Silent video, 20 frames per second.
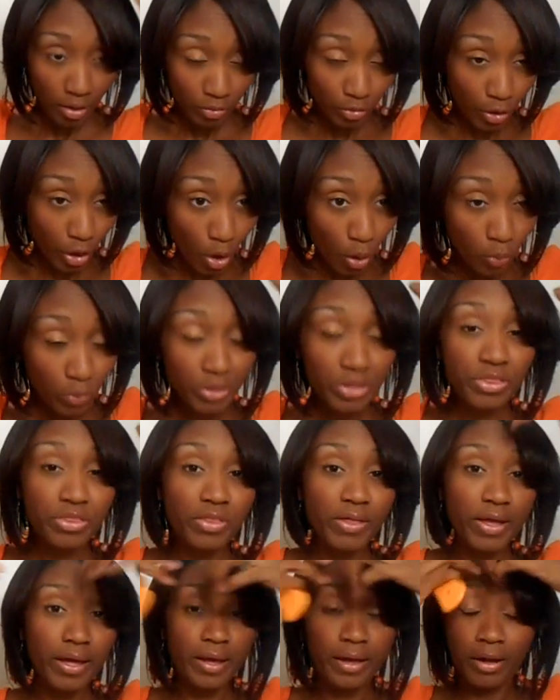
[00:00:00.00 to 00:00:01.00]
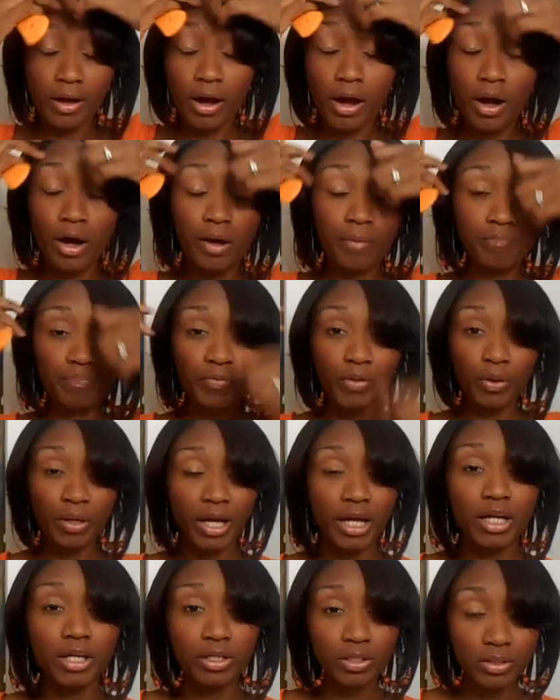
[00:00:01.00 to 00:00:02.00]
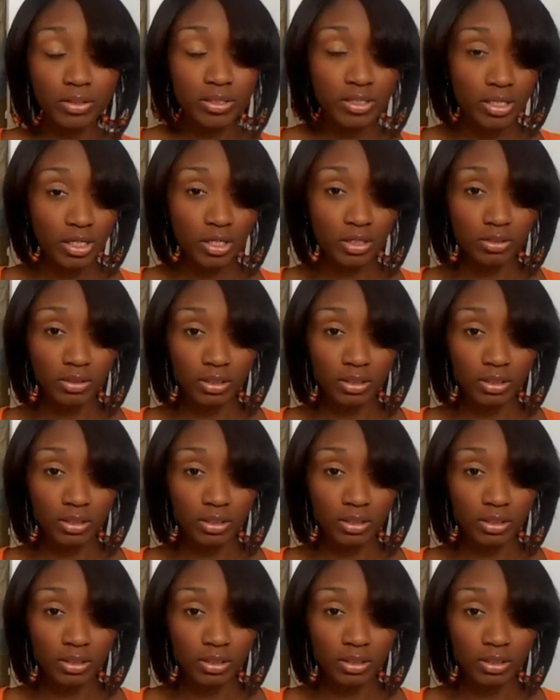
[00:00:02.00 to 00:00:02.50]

the only thing, okay, here's